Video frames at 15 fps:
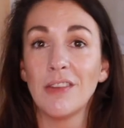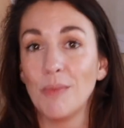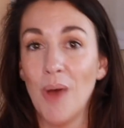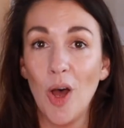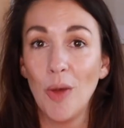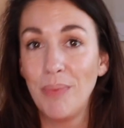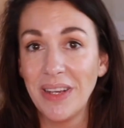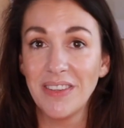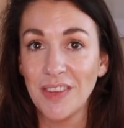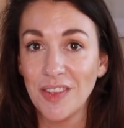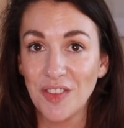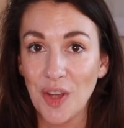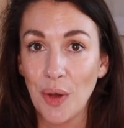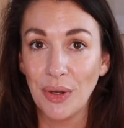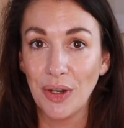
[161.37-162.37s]
small
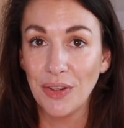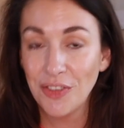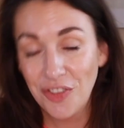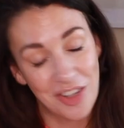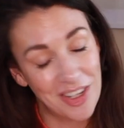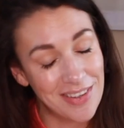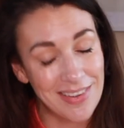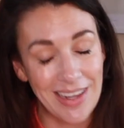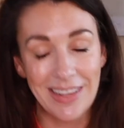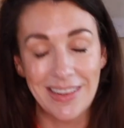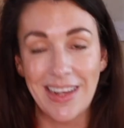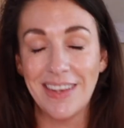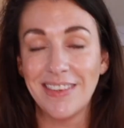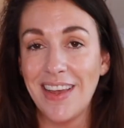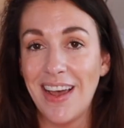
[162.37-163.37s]
business owners, just like
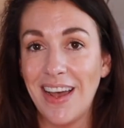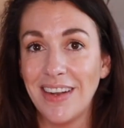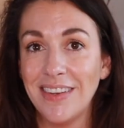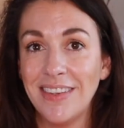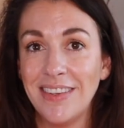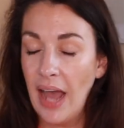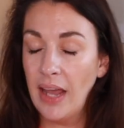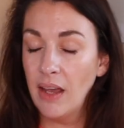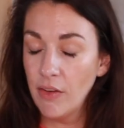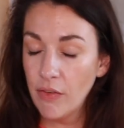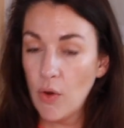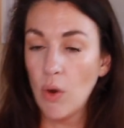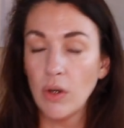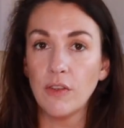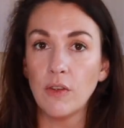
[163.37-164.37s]
they said. I,
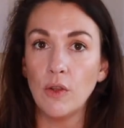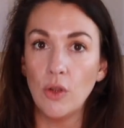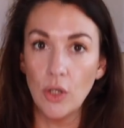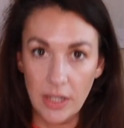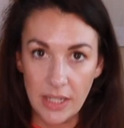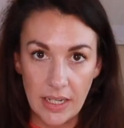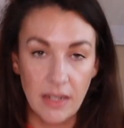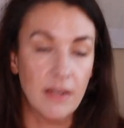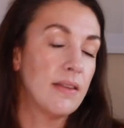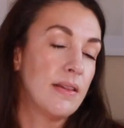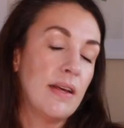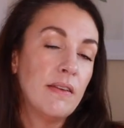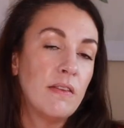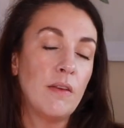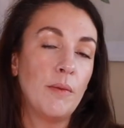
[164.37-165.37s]
of course, looked into
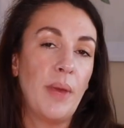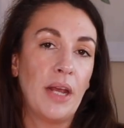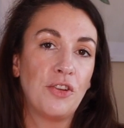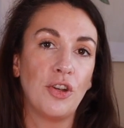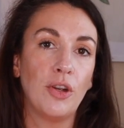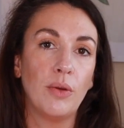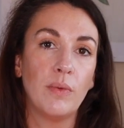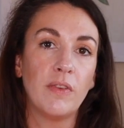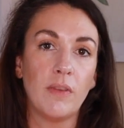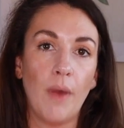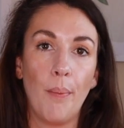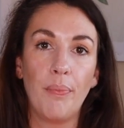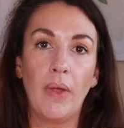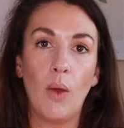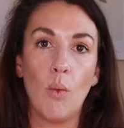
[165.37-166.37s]
this to make sure it was
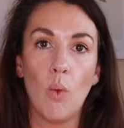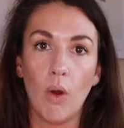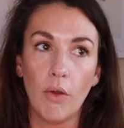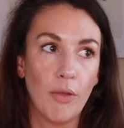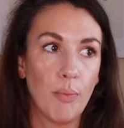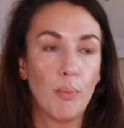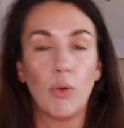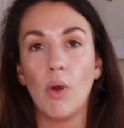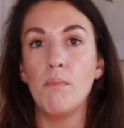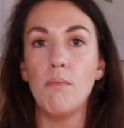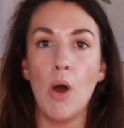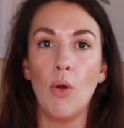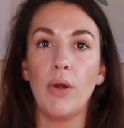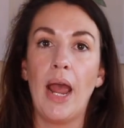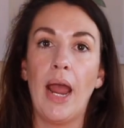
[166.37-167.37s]
something worth
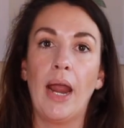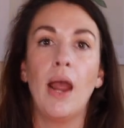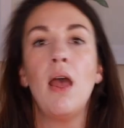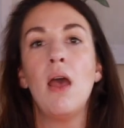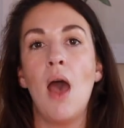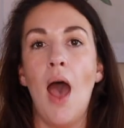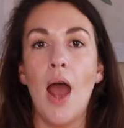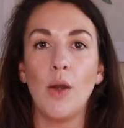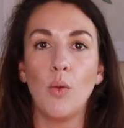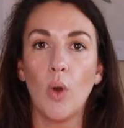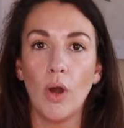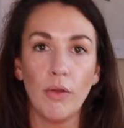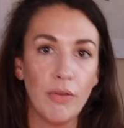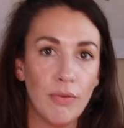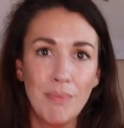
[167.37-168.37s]
promoting and
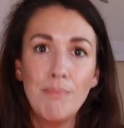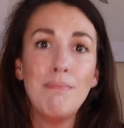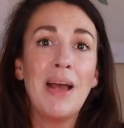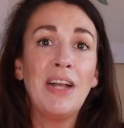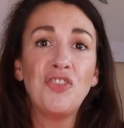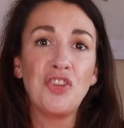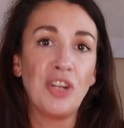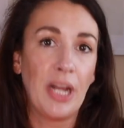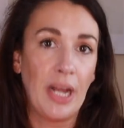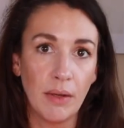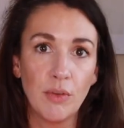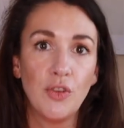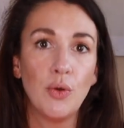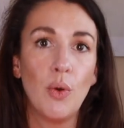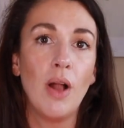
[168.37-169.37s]
worth
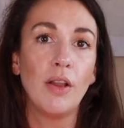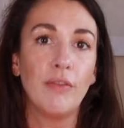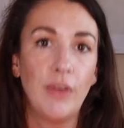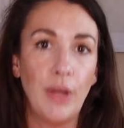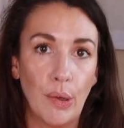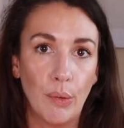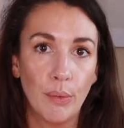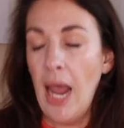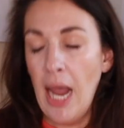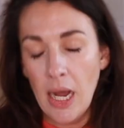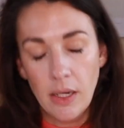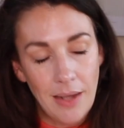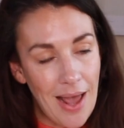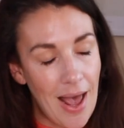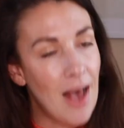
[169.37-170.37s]
mentioning to all of you.
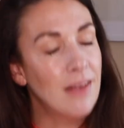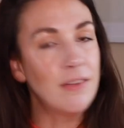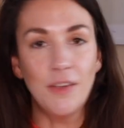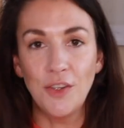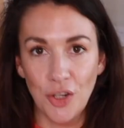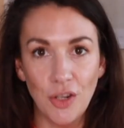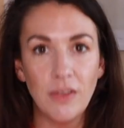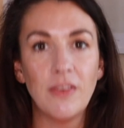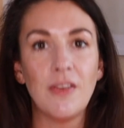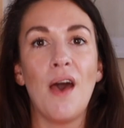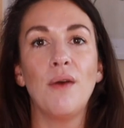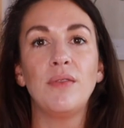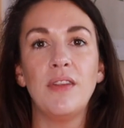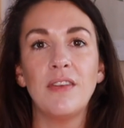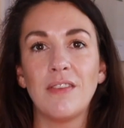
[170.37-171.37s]
And as it turns
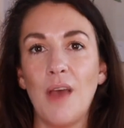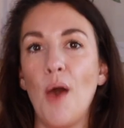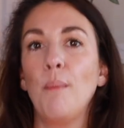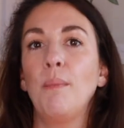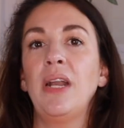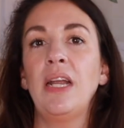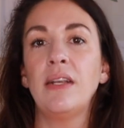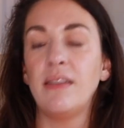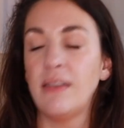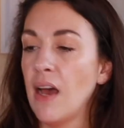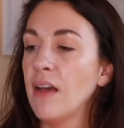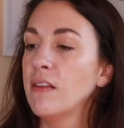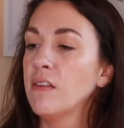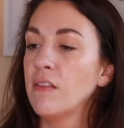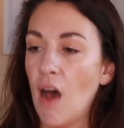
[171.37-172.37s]
out, this company
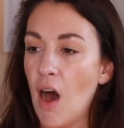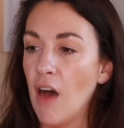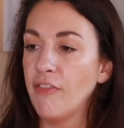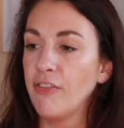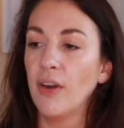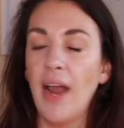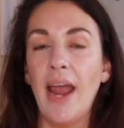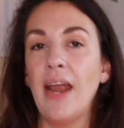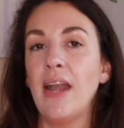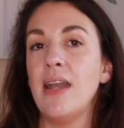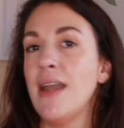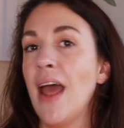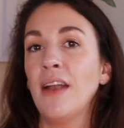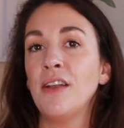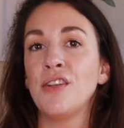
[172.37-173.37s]
does offer a
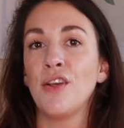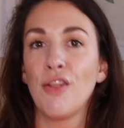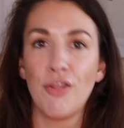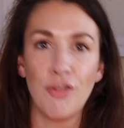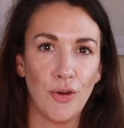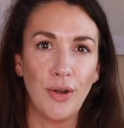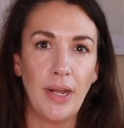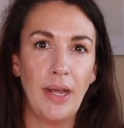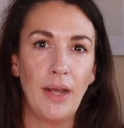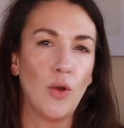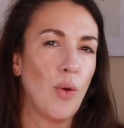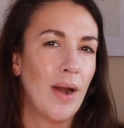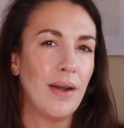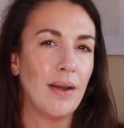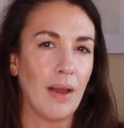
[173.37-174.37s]
net 30
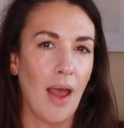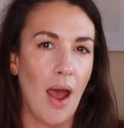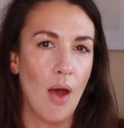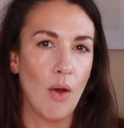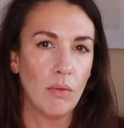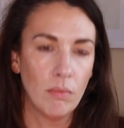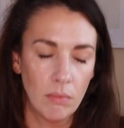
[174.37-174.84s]
credit account.